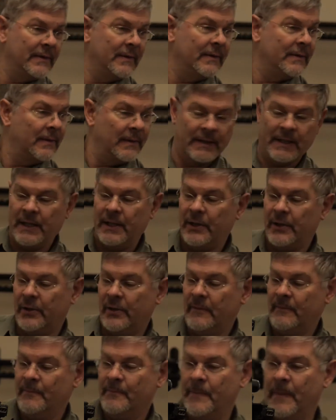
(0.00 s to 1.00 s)
Camera
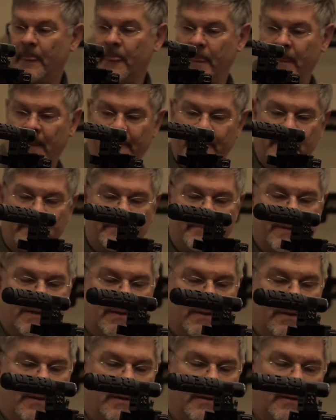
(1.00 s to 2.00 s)
Workshop and the
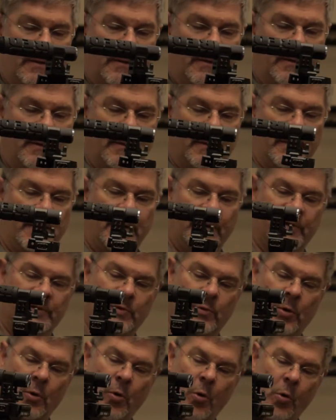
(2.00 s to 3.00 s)
impact this training will have
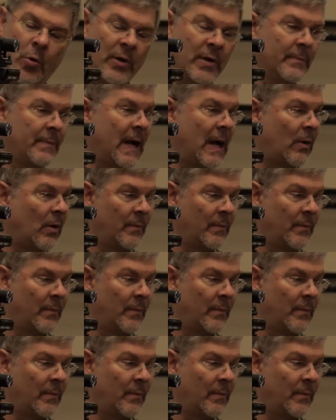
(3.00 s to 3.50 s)
on the DMC